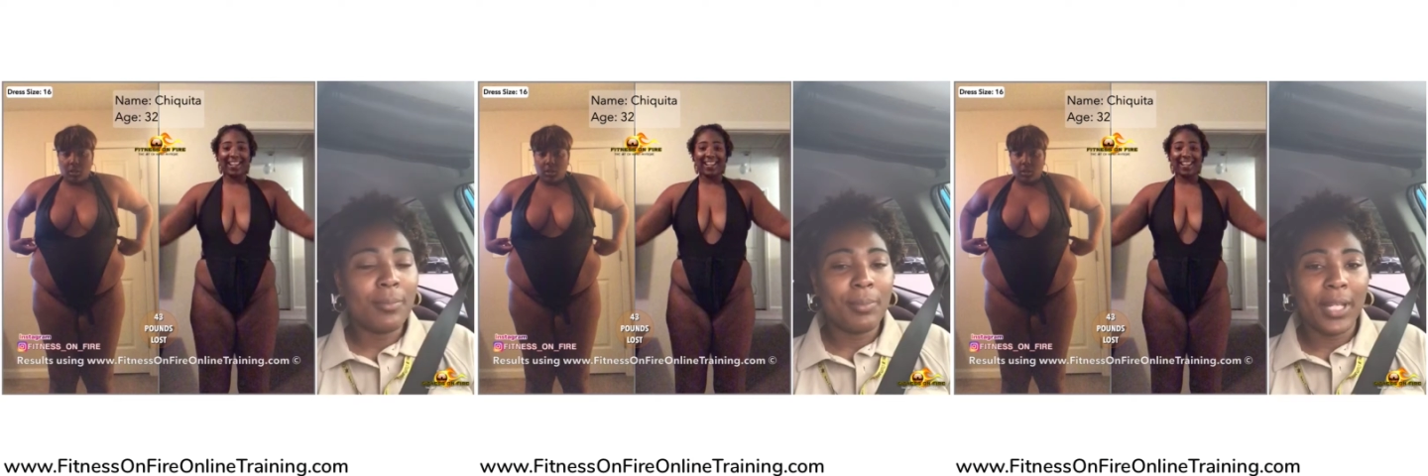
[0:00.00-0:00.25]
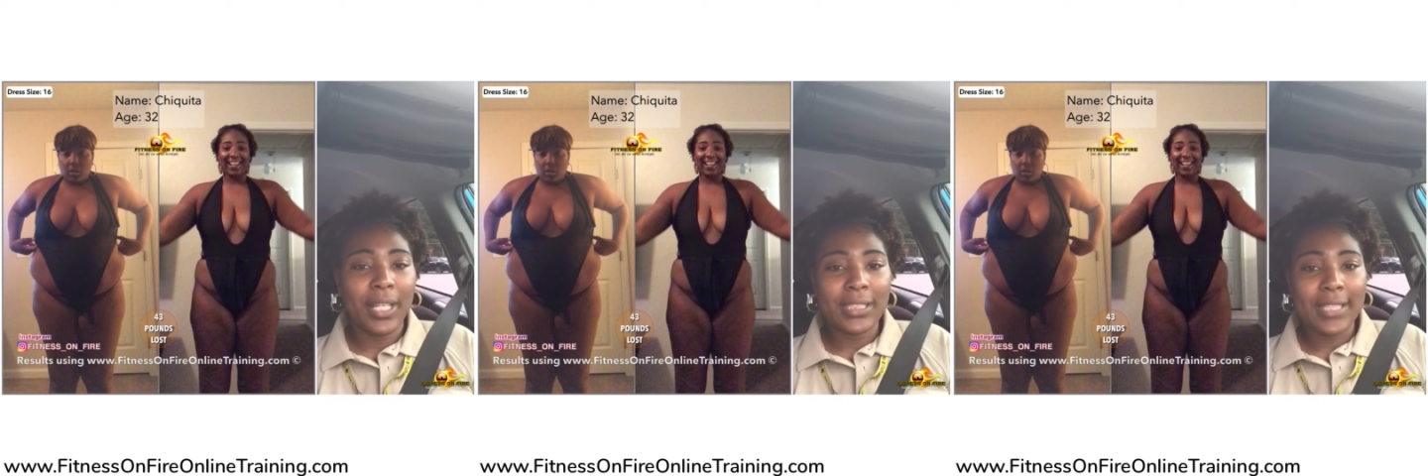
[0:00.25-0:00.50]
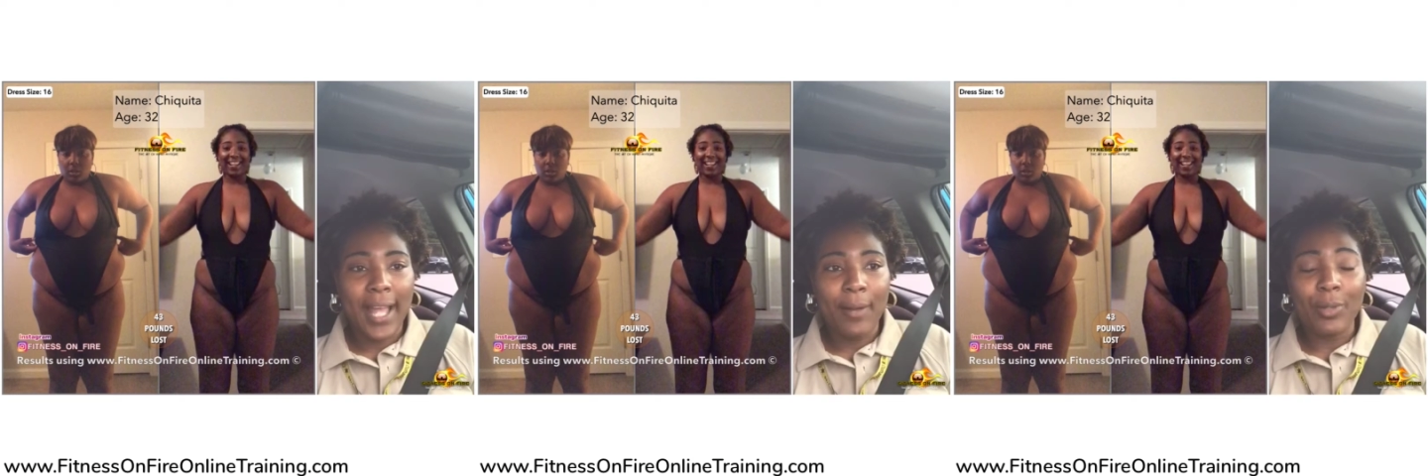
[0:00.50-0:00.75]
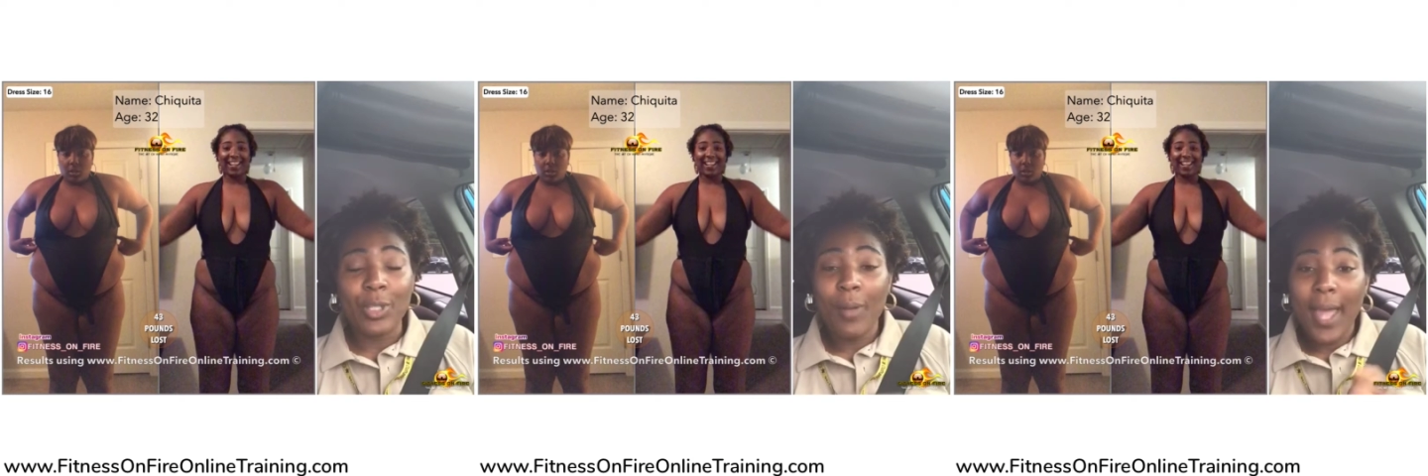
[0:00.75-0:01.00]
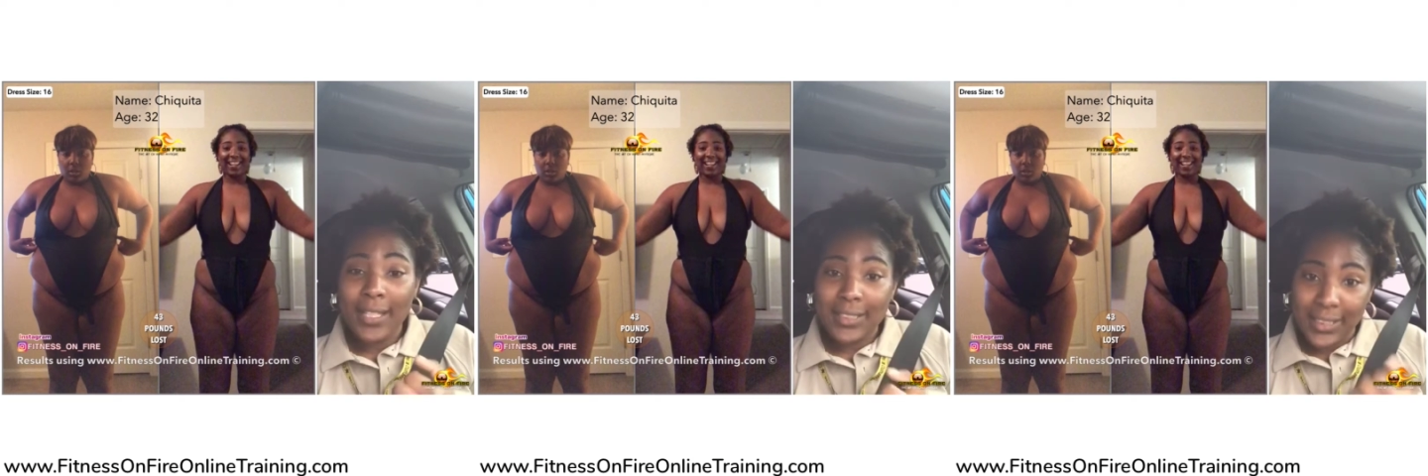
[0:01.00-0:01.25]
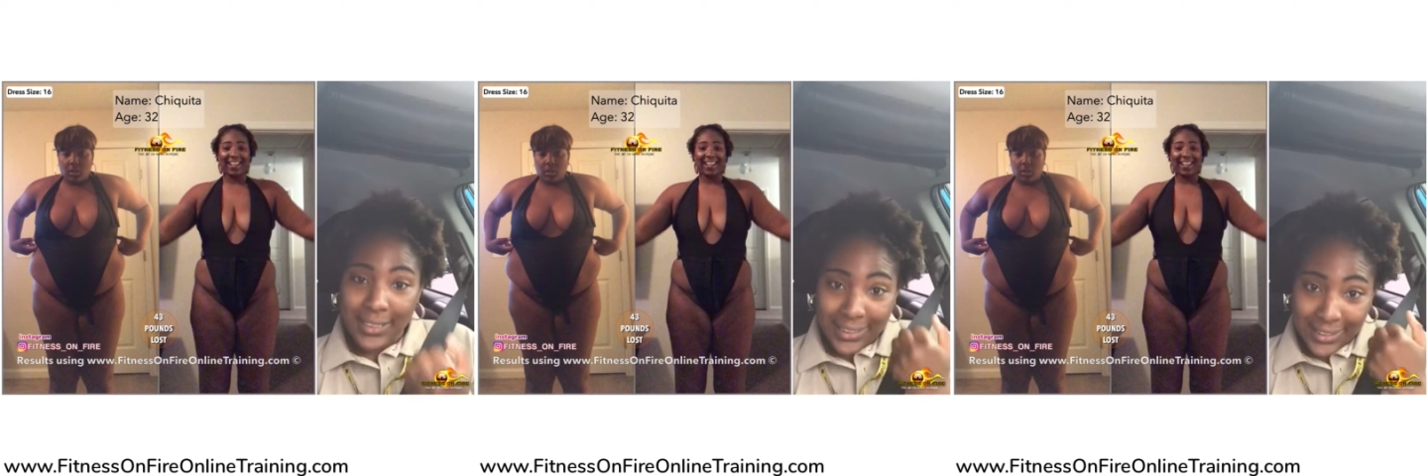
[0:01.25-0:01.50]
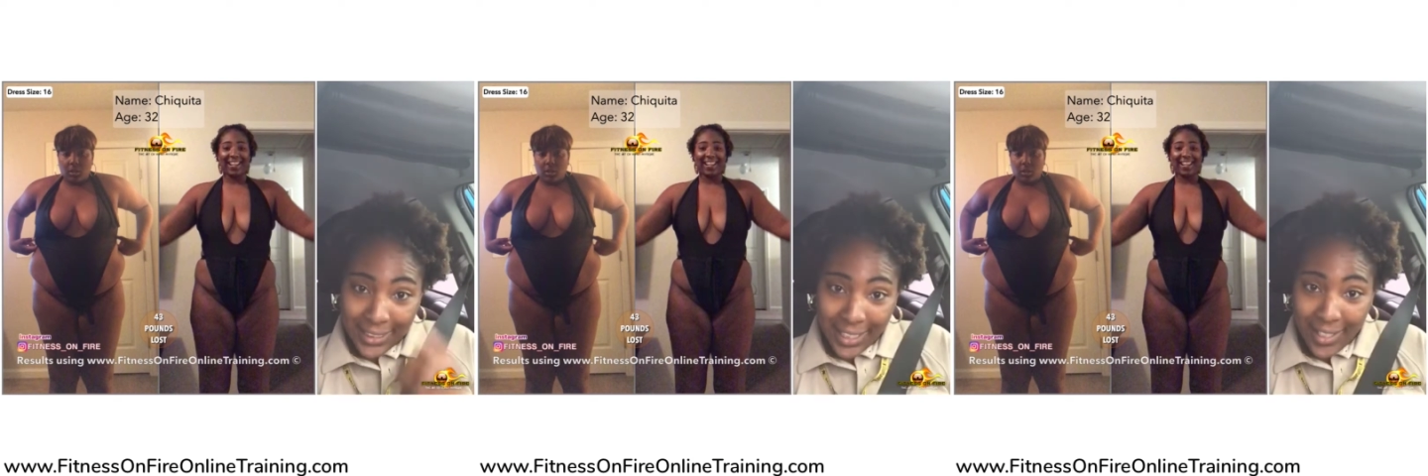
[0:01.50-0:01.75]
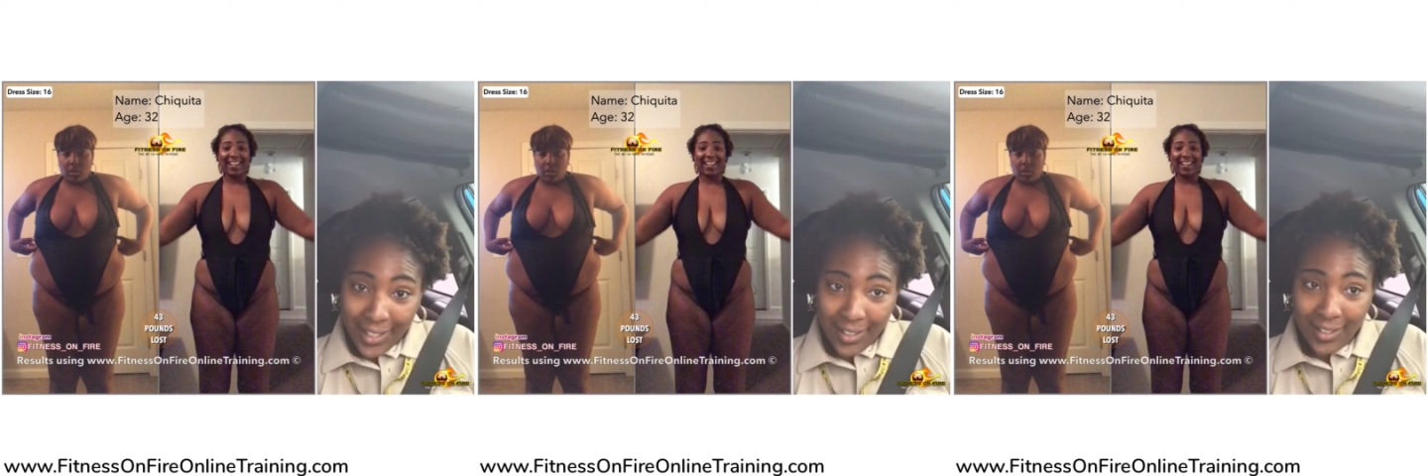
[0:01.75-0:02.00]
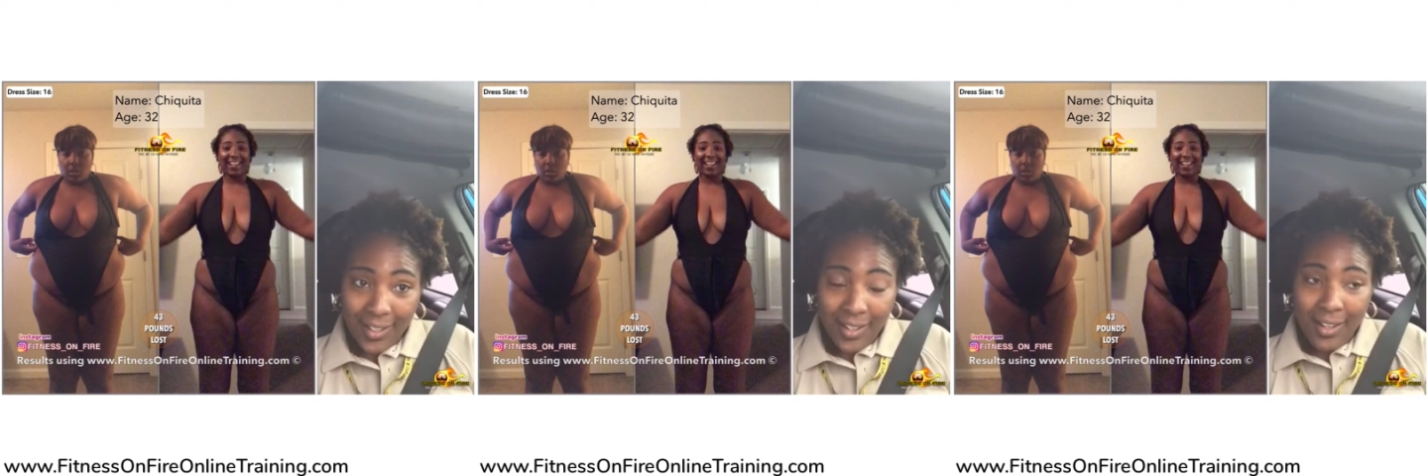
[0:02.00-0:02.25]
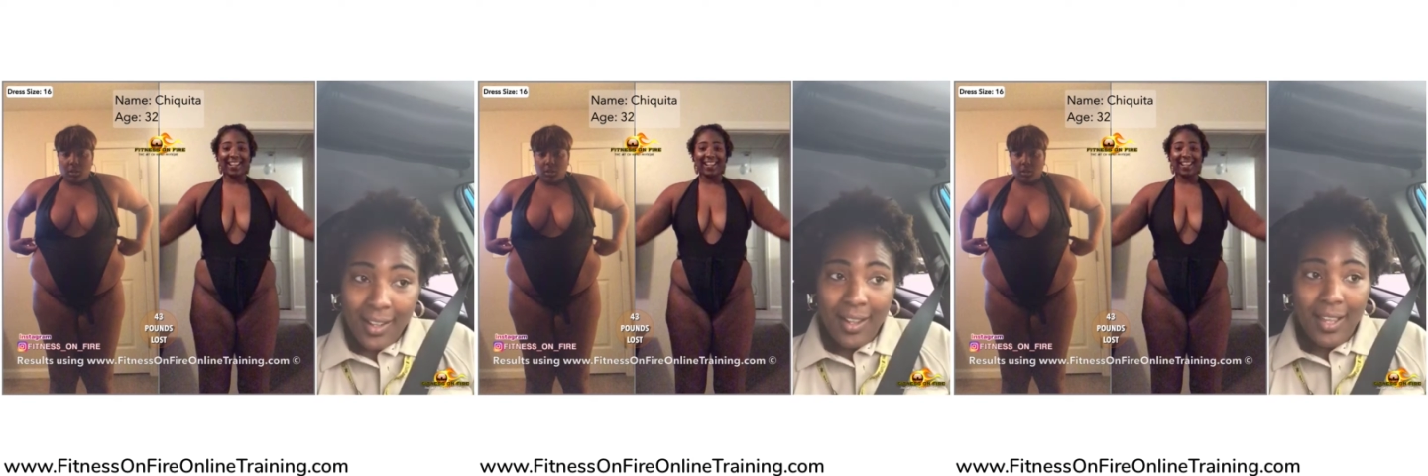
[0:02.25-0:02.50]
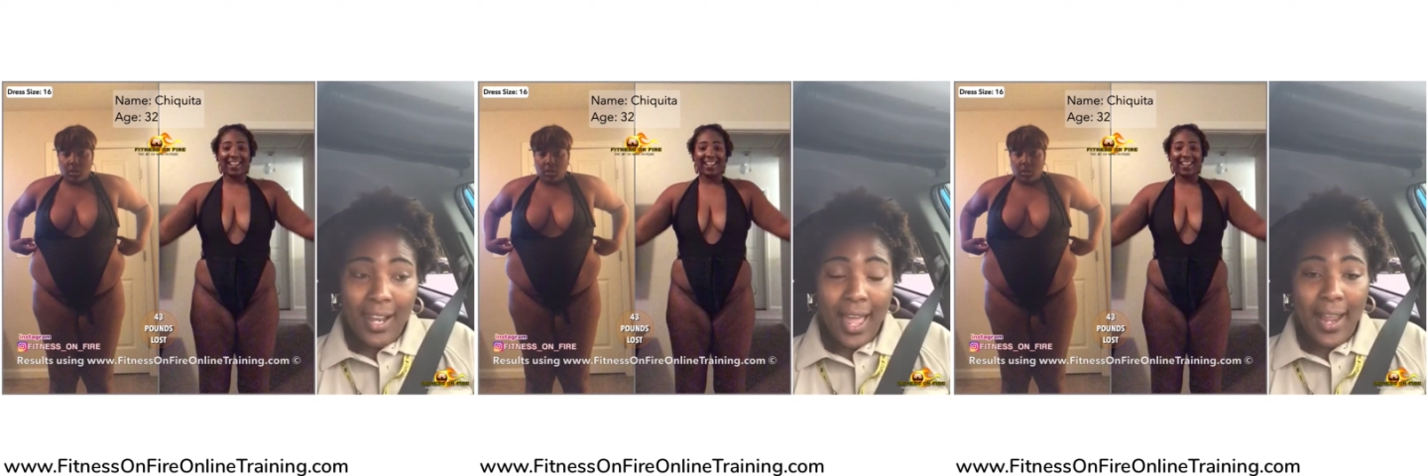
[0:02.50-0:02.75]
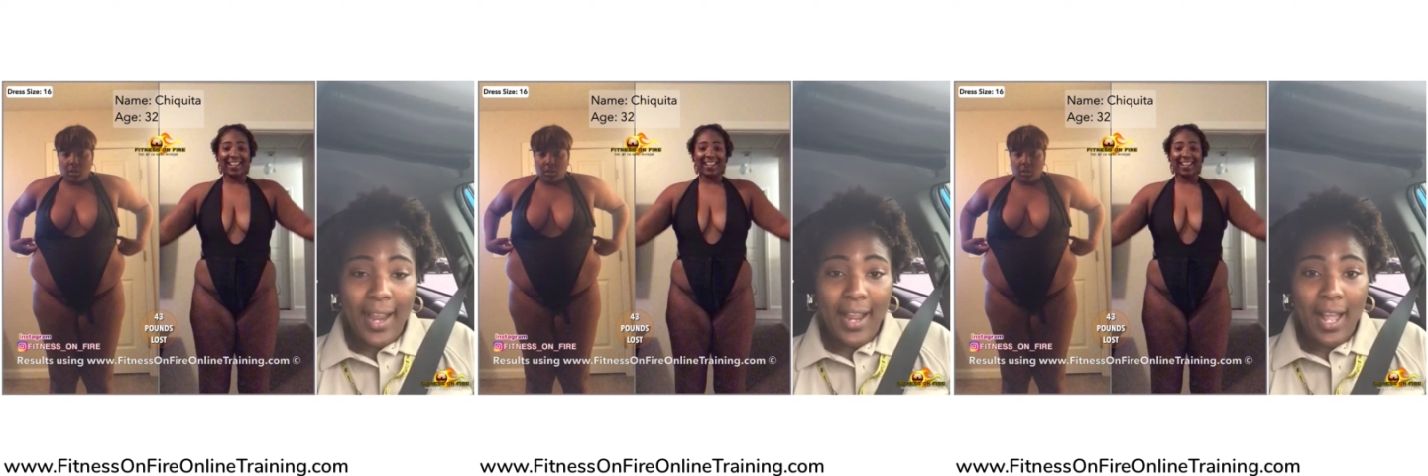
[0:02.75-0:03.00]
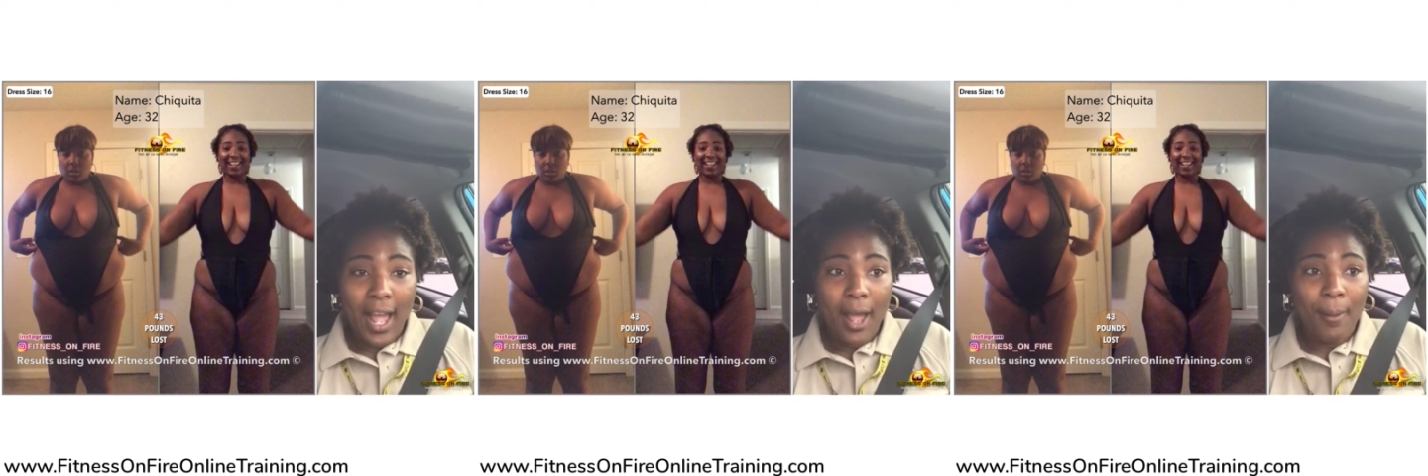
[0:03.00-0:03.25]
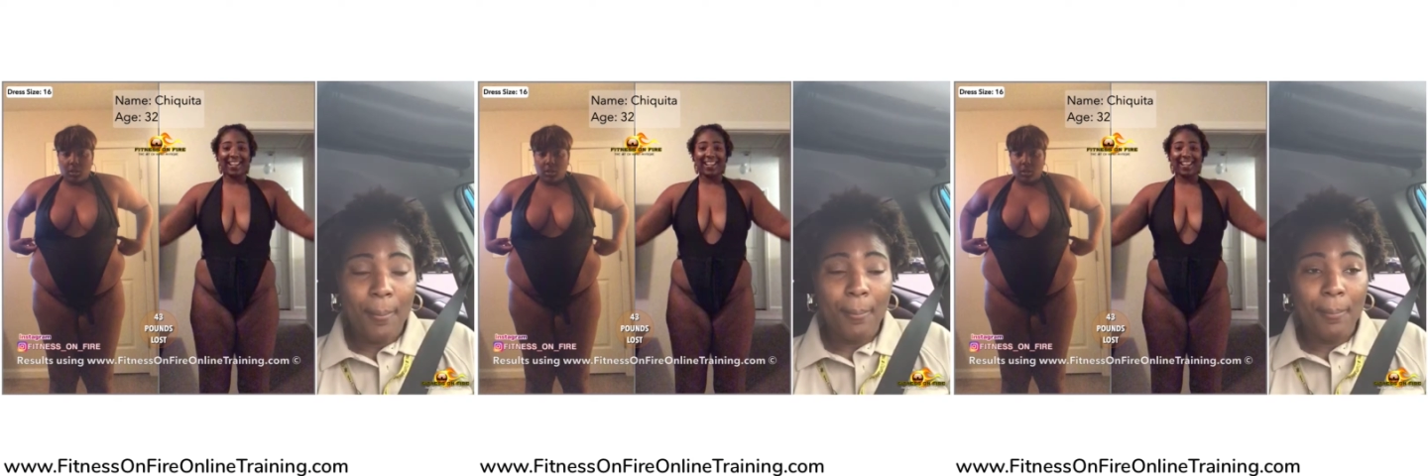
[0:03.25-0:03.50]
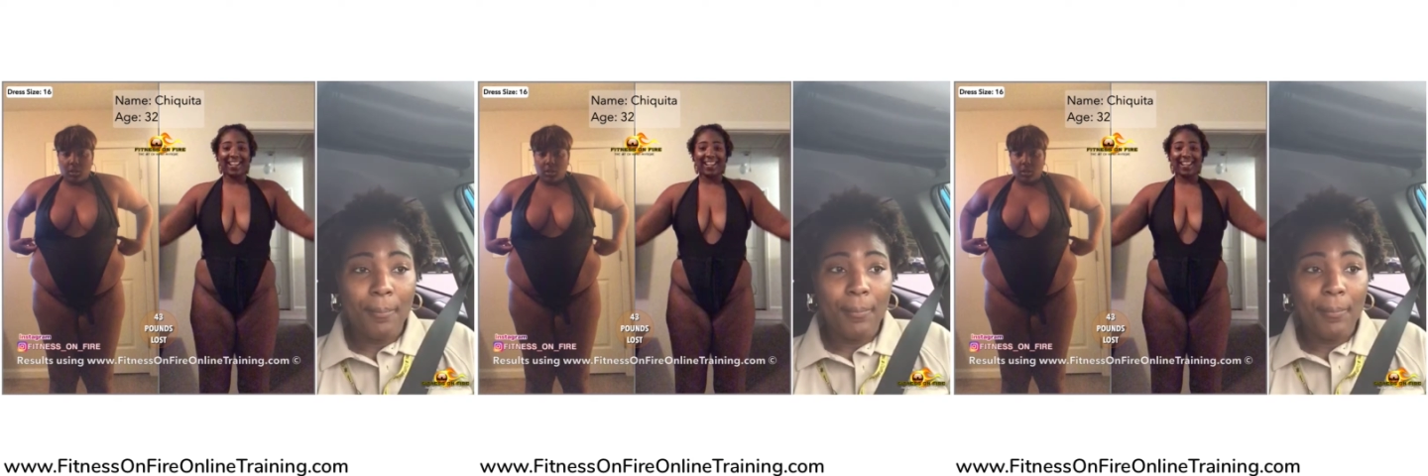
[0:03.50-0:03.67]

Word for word: but it's like when you actually see it like i'm